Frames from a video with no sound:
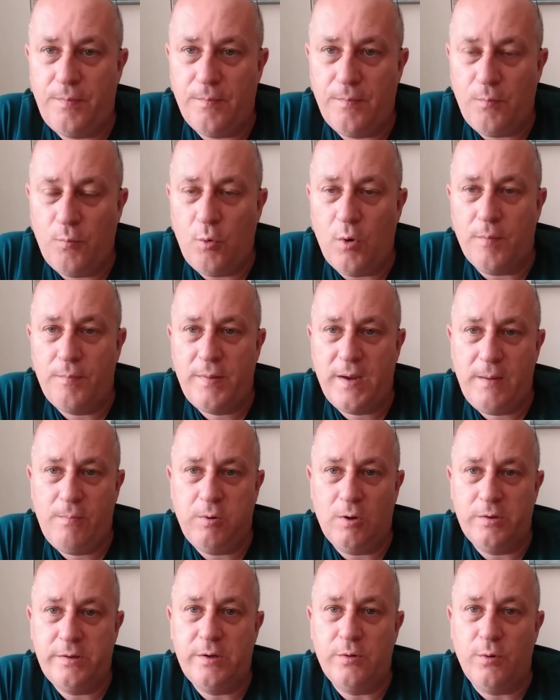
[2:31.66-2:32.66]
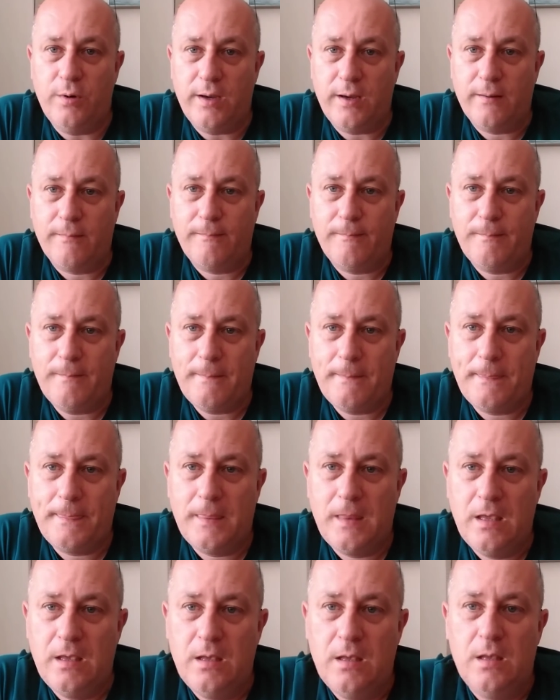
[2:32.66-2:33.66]
what people are doing.
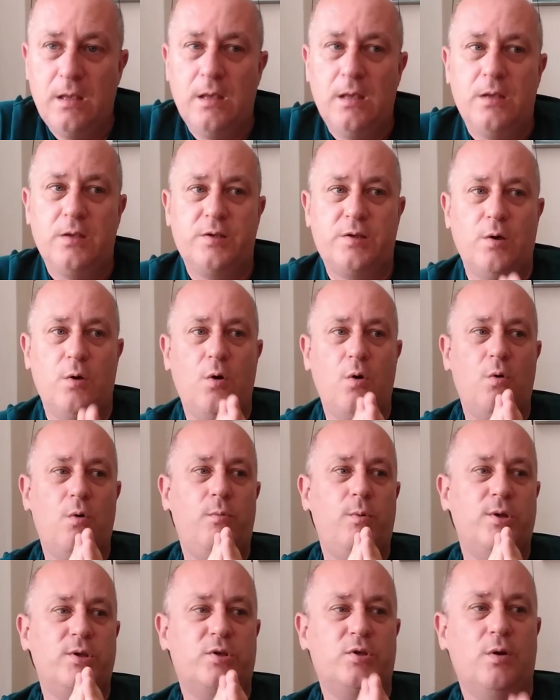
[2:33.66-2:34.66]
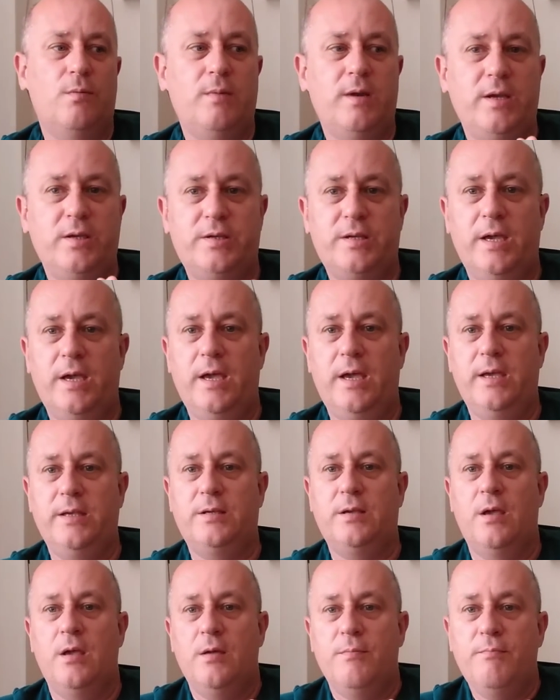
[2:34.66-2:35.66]
So when somebody
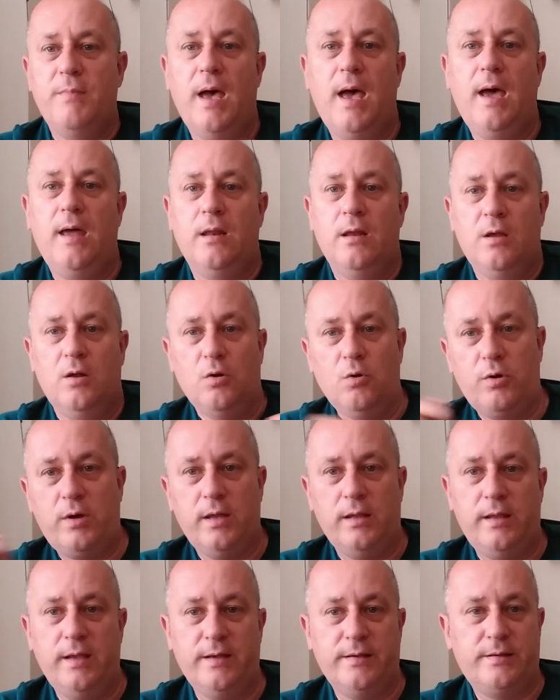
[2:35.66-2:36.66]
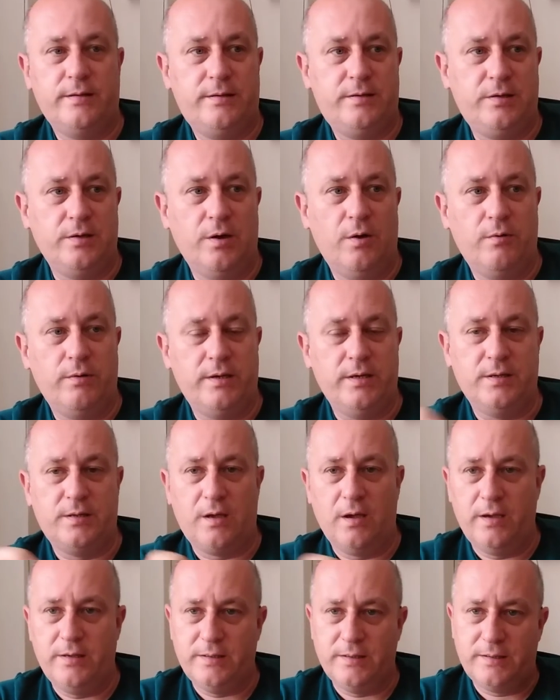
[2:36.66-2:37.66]
says, Matt, look at this, do you know what these
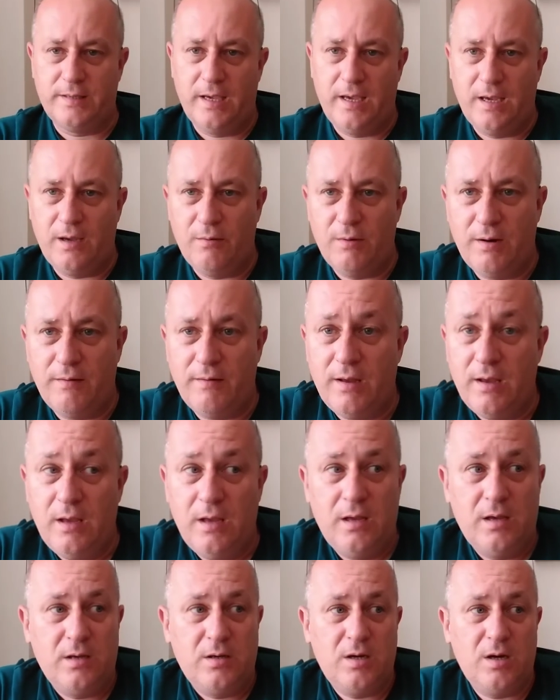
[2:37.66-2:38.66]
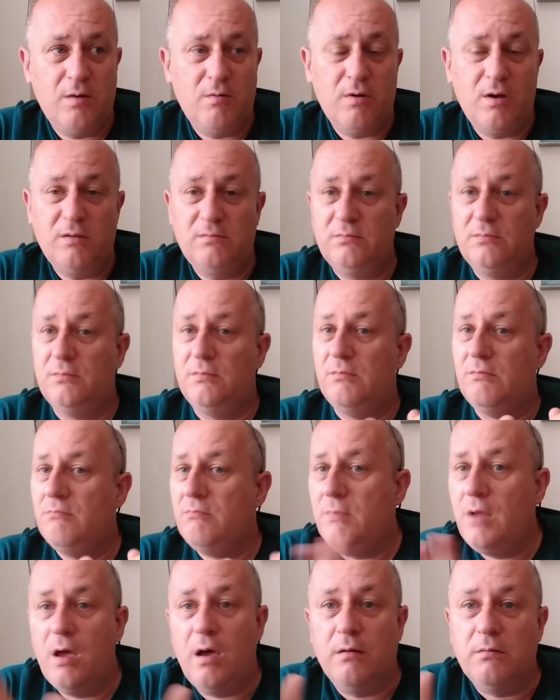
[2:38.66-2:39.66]
guys are saying, whatever, you know what?
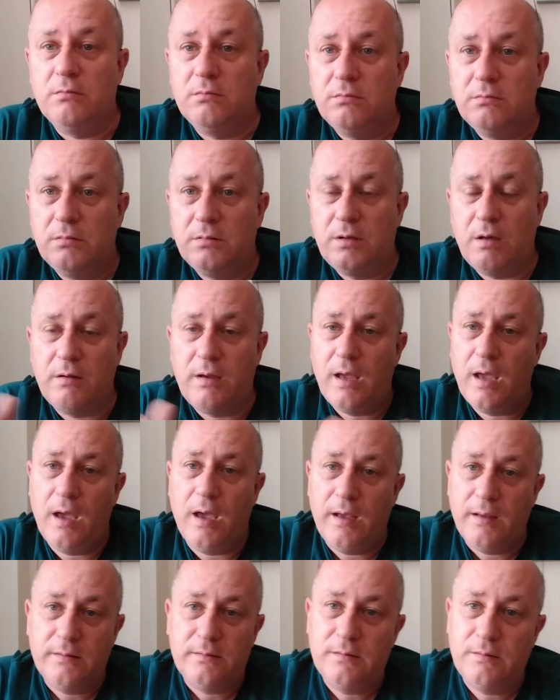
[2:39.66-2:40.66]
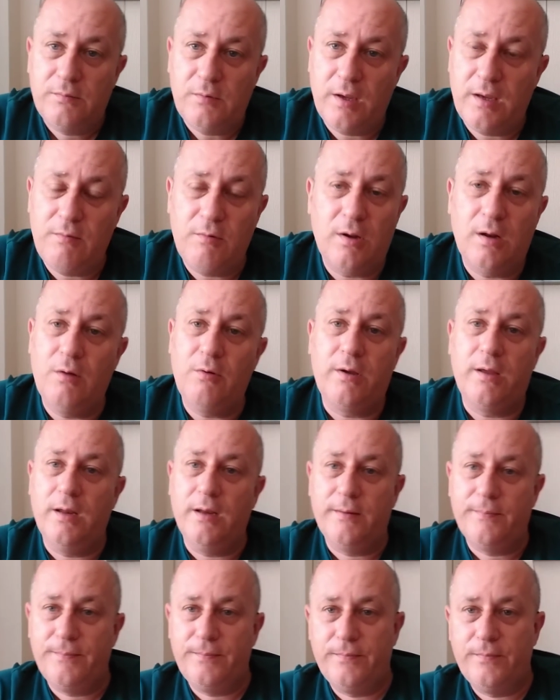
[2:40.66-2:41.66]
No, don't care. I'm not even going to look at
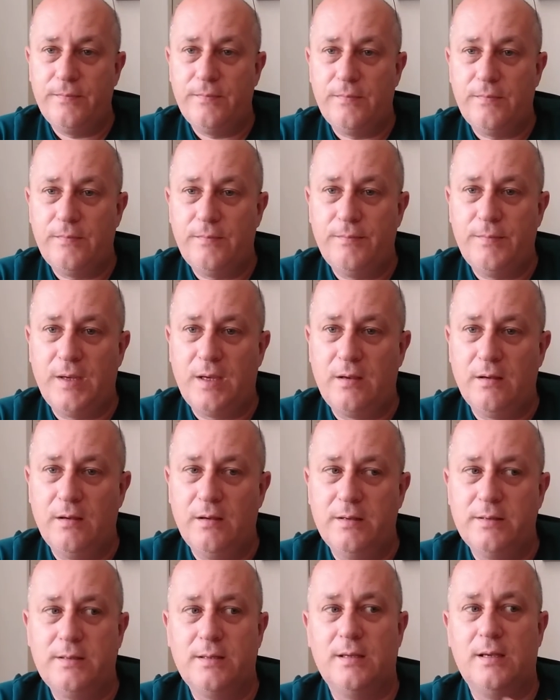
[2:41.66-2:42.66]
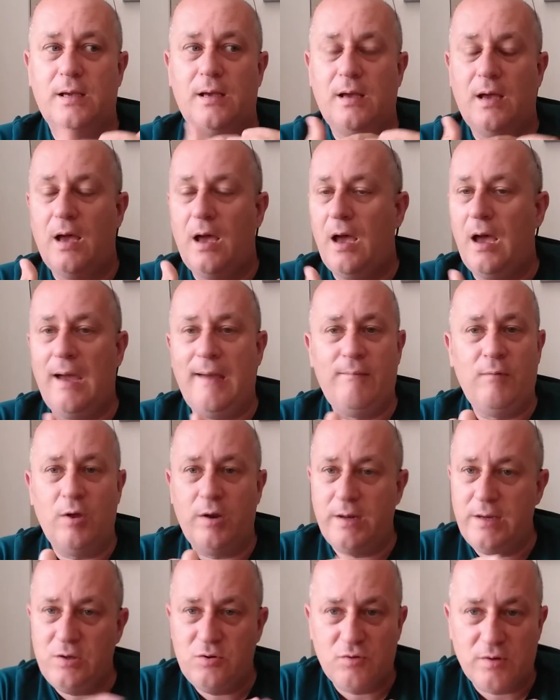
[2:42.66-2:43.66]
it because I'm not
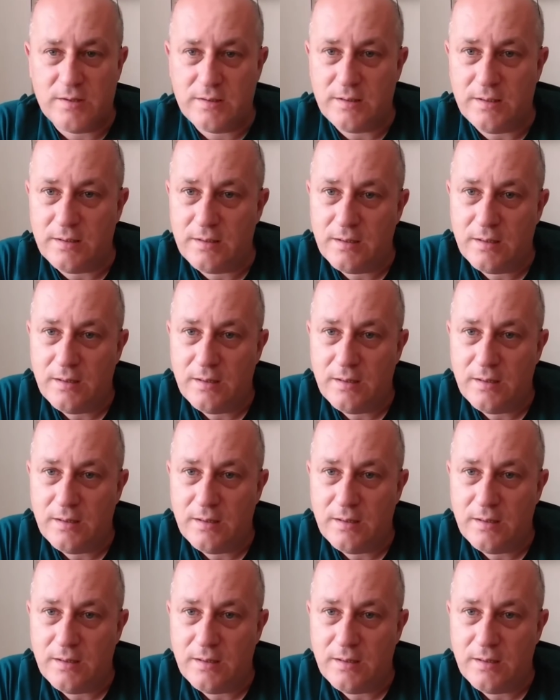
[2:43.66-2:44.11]
interested.